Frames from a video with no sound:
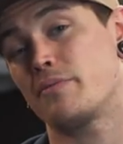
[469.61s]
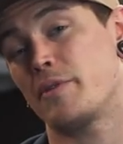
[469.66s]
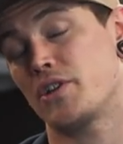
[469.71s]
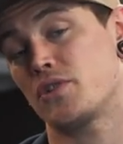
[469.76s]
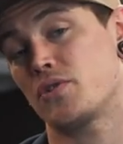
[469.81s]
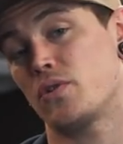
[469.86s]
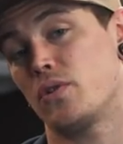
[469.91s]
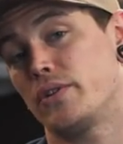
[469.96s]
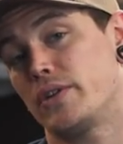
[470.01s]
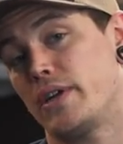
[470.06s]
to my
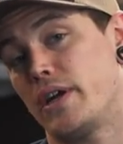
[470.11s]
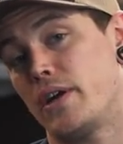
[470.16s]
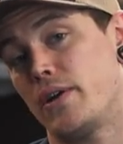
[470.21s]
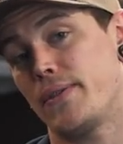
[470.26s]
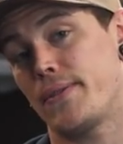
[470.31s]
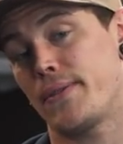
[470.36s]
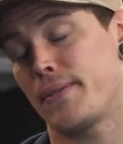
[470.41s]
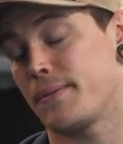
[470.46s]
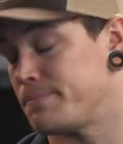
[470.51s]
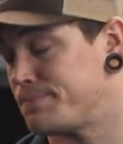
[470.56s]
shoulder
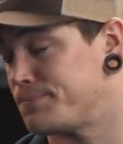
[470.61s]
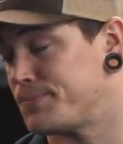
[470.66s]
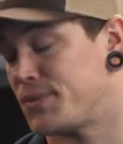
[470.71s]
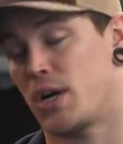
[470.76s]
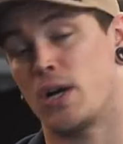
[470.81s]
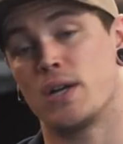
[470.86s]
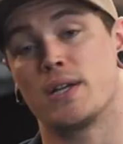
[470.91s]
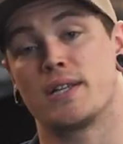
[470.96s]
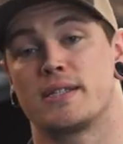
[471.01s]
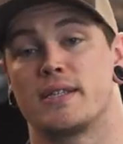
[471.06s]
health.
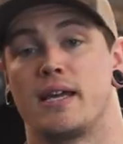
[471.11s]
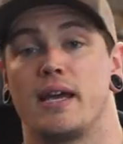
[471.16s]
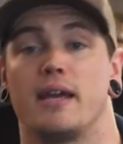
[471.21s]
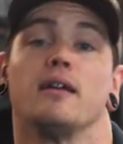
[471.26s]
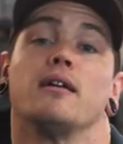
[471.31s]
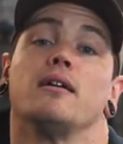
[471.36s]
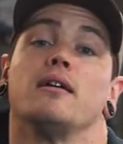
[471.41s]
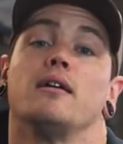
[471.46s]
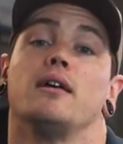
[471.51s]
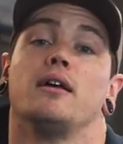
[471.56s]
Hard to say.